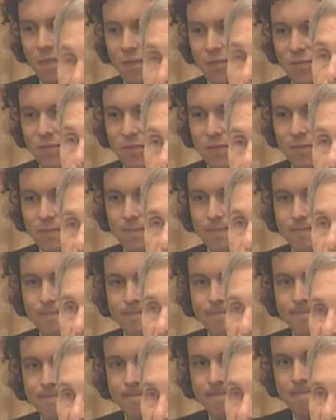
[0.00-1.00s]

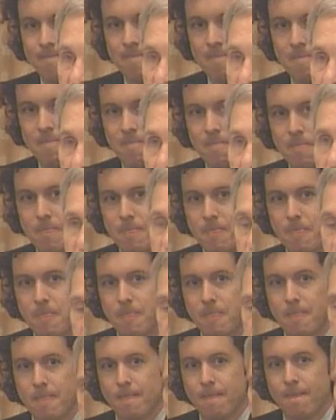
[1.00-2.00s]

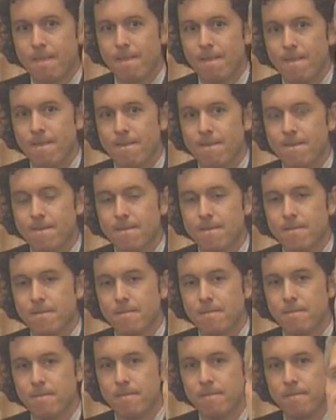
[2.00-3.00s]

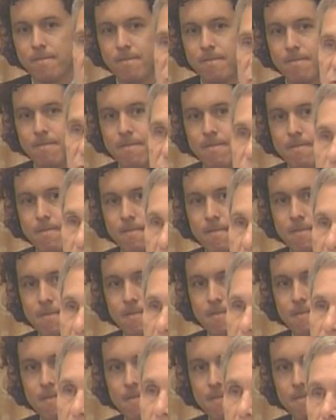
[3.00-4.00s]

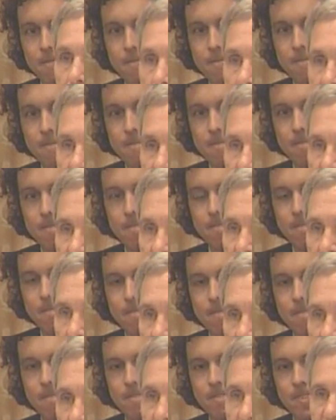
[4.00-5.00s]

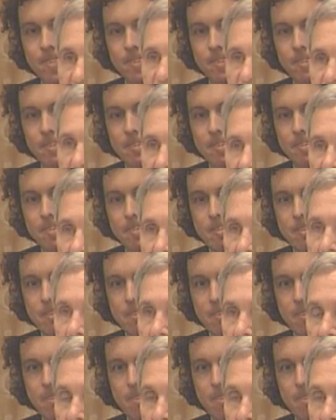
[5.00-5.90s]
This person isn't speaking.